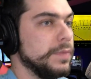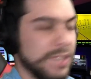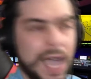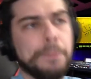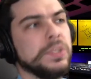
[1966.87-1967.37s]

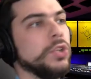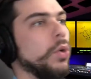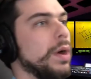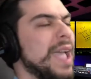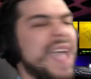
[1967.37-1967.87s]
Top
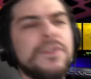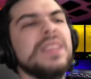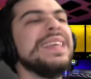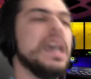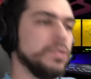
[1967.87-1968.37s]
story.
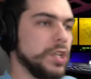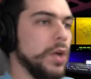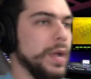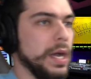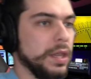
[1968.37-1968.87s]
Everything else
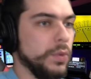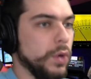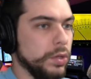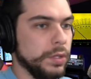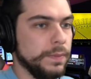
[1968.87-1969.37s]
going on in the
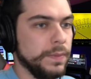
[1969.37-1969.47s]
world.